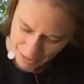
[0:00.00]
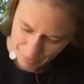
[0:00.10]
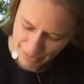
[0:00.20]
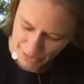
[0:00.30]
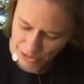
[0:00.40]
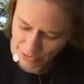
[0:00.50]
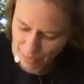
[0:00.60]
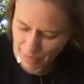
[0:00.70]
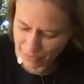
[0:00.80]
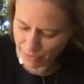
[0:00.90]
just by
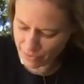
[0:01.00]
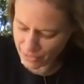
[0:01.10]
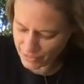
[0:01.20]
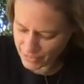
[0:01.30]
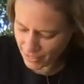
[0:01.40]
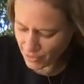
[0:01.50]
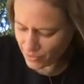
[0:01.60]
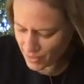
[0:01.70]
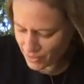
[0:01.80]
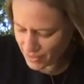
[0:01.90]
scraping reveals a
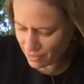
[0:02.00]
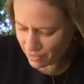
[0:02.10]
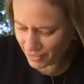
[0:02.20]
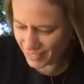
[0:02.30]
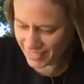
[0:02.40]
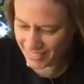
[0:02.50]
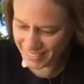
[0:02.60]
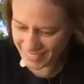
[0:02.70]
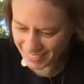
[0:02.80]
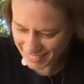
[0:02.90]
whole other different
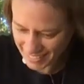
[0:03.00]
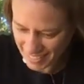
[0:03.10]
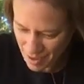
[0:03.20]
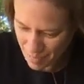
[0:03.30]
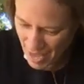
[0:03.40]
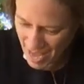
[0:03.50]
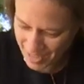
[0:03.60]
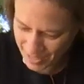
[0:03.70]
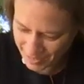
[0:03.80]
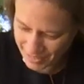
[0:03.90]

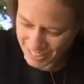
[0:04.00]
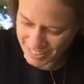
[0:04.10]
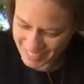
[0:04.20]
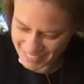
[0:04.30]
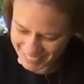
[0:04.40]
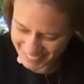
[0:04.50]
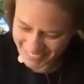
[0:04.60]
pattern, which is